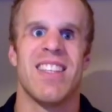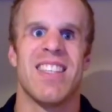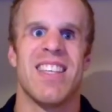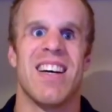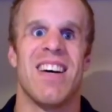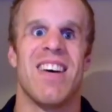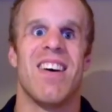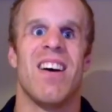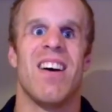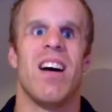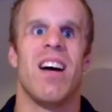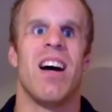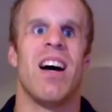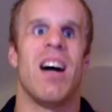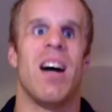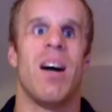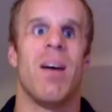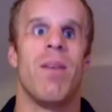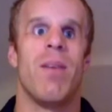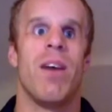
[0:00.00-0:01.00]
No.
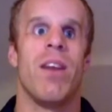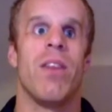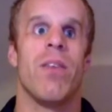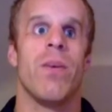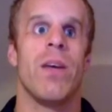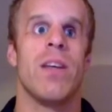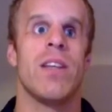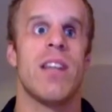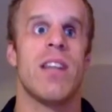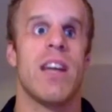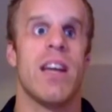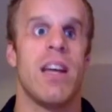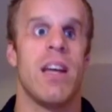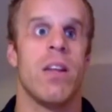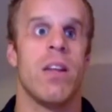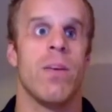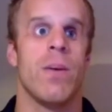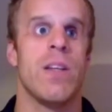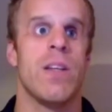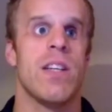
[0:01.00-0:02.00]
And the reason
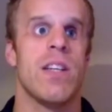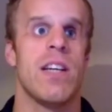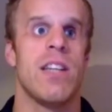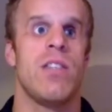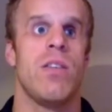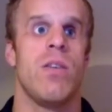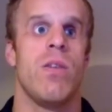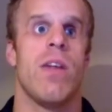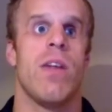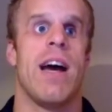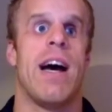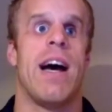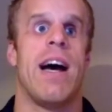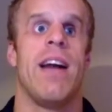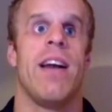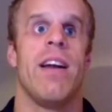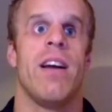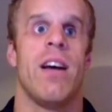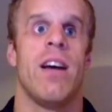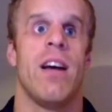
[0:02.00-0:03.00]
I do that,